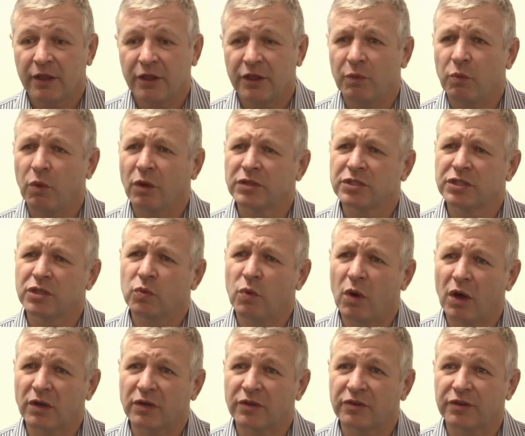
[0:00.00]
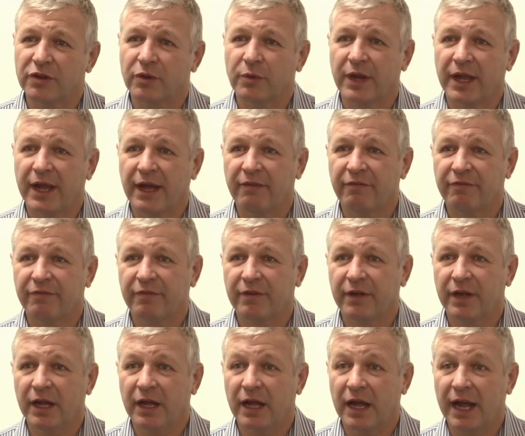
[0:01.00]
The one-to-ones that we have,
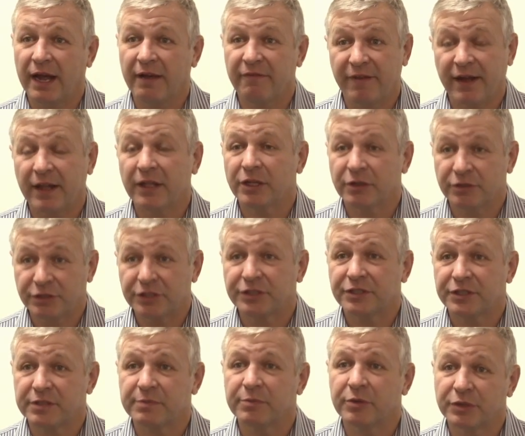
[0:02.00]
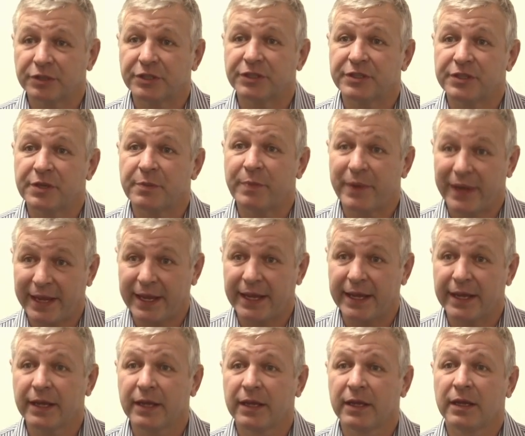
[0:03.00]
I value just as much as the
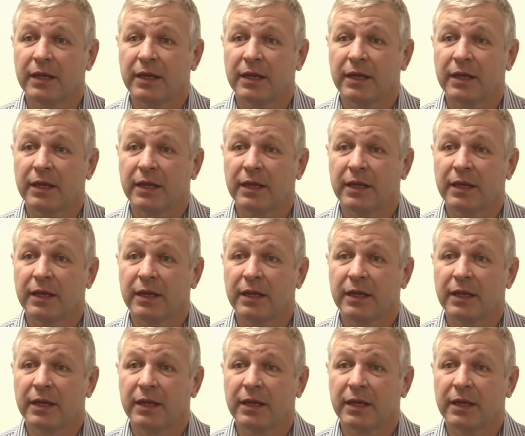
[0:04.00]
peer